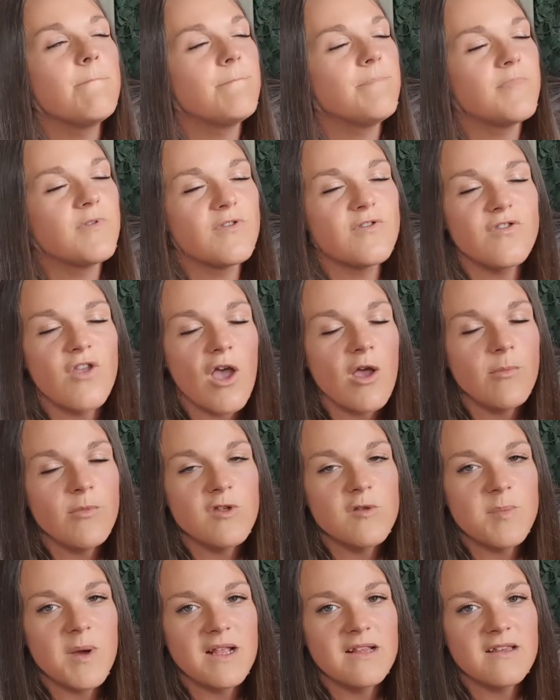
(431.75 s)
so
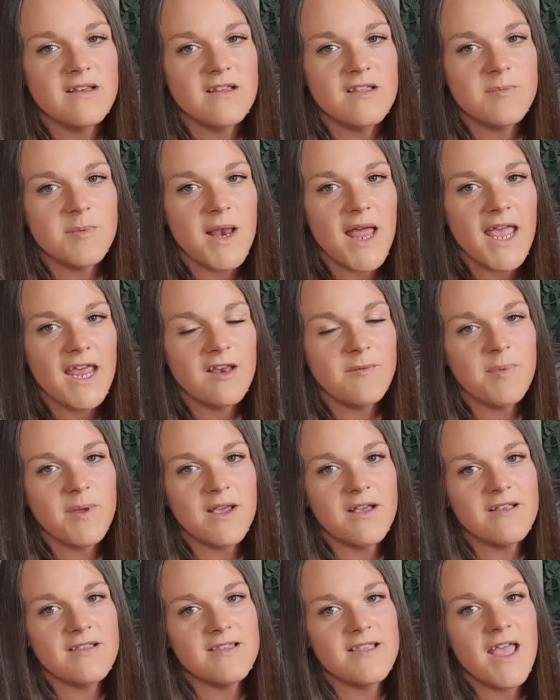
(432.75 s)
much better displayed
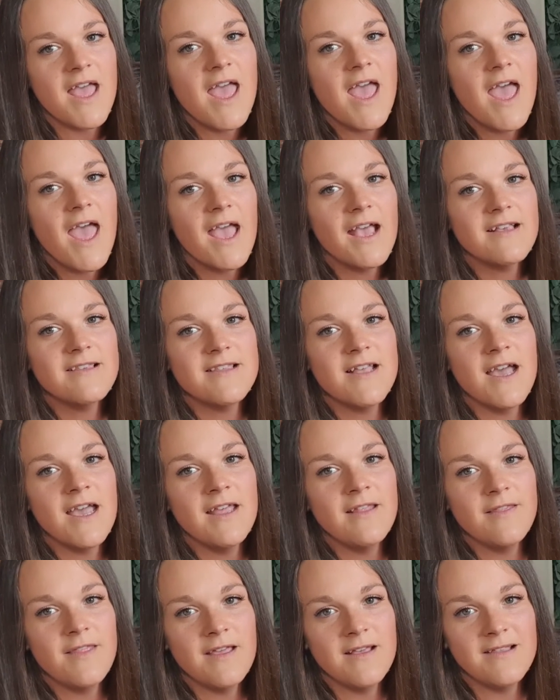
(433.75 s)
because
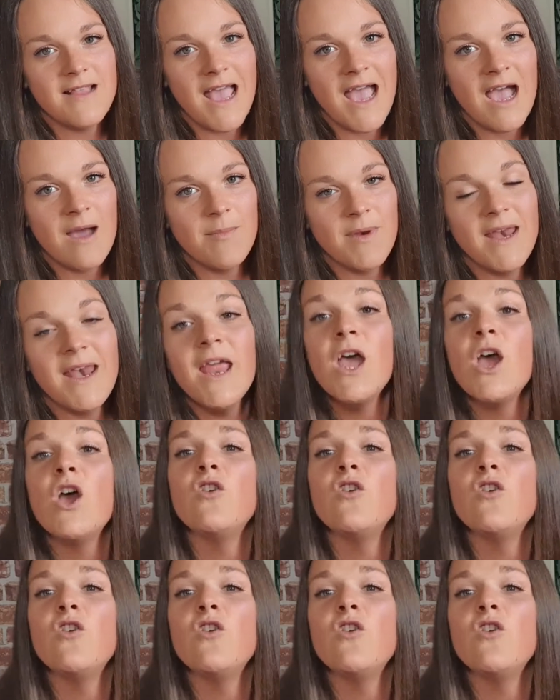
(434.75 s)
exciting things are happening.